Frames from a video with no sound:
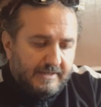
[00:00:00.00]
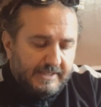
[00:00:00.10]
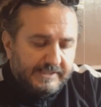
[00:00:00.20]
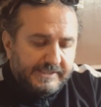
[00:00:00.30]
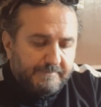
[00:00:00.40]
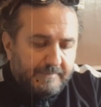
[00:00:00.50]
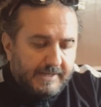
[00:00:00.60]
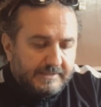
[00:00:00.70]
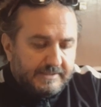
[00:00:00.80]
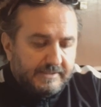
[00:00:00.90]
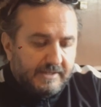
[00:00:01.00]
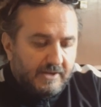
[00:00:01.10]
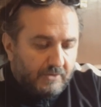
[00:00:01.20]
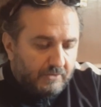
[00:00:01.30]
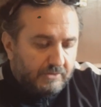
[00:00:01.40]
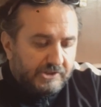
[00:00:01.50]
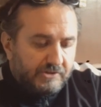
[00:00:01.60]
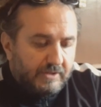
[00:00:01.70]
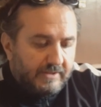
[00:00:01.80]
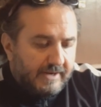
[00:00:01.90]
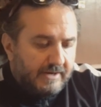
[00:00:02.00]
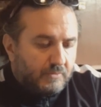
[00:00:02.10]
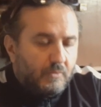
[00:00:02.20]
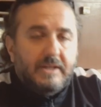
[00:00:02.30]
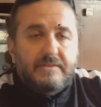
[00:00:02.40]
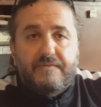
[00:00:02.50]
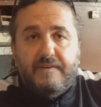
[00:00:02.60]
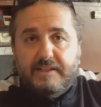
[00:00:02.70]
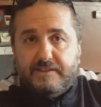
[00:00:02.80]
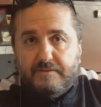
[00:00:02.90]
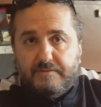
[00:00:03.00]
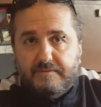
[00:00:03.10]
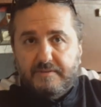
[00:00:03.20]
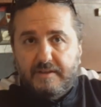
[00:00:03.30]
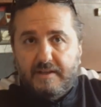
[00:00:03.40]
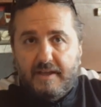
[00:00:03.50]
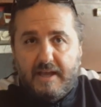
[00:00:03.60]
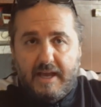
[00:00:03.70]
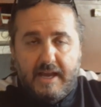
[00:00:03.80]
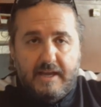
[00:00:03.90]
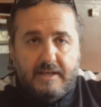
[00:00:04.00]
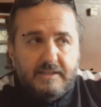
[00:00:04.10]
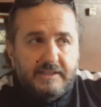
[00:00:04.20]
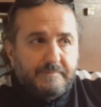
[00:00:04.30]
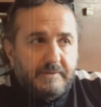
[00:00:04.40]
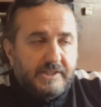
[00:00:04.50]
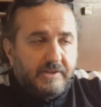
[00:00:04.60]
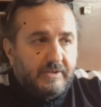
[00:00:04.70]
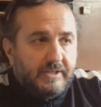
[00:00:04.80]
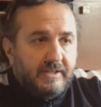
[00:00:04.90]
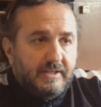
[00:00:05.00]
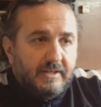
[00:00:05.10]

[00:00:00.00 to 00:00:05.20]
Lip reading: less, but also they are quite faster, and especially